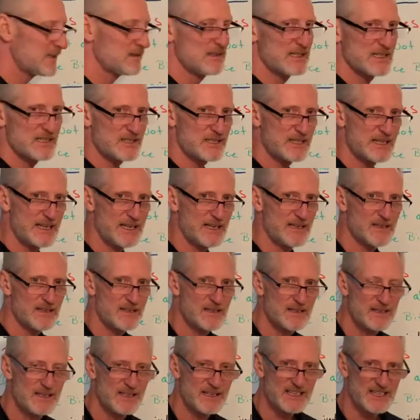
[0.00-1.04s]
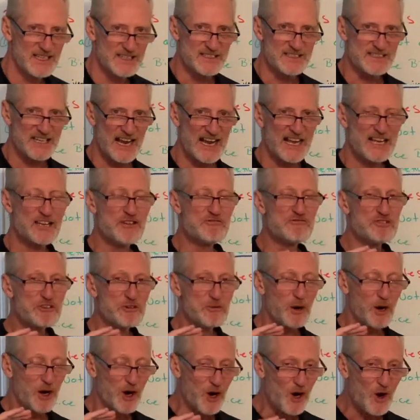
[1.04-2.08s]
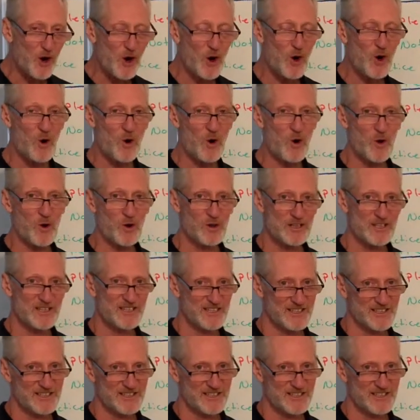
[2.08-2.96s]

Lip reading: listening can take you to a whole